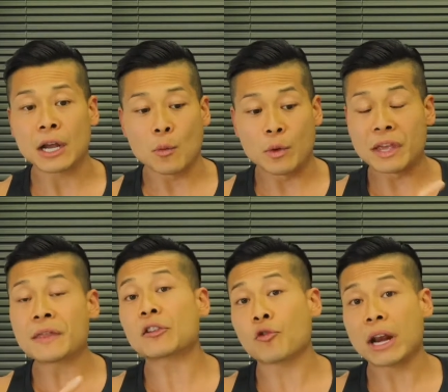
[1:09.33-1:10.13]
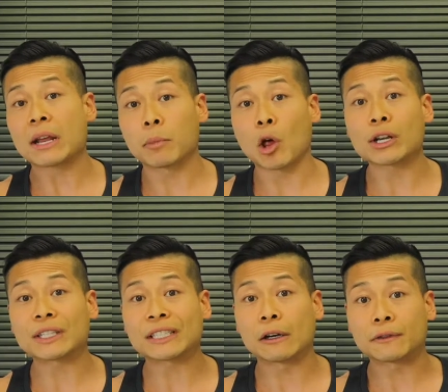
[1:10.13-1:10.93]
within that training block
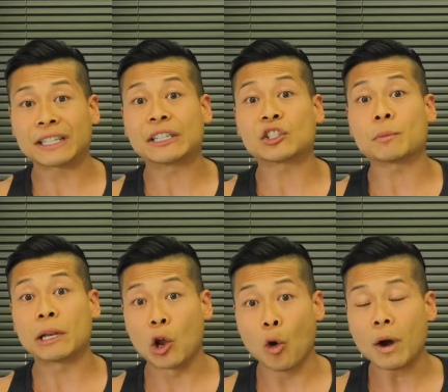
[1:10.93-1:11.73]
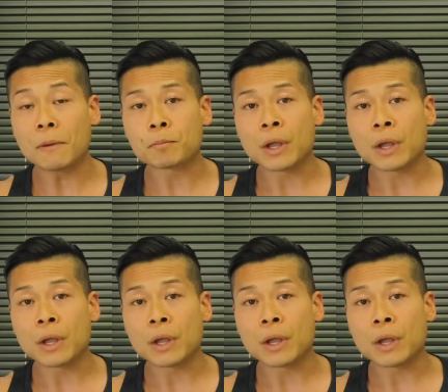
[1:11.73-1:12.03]
itself tends to be lower.